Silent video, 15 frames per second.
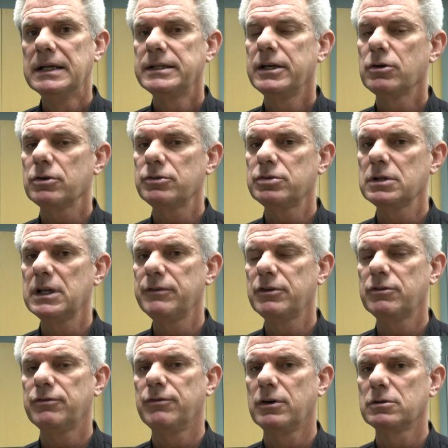they also leave
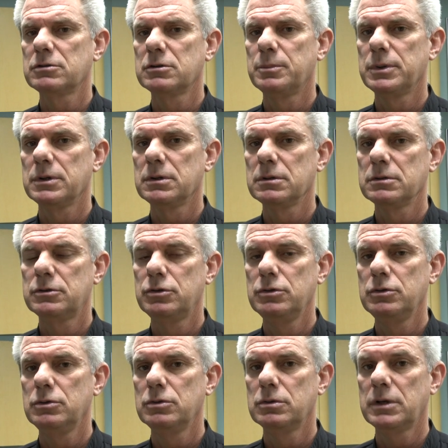us vulnerable
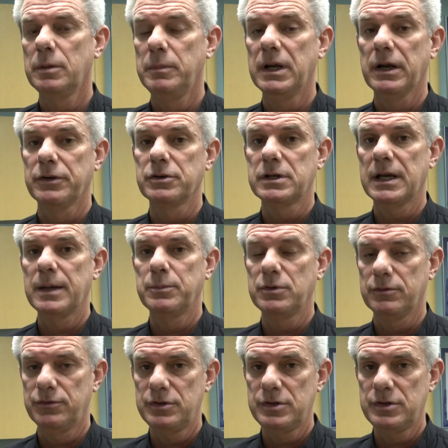to commit other types of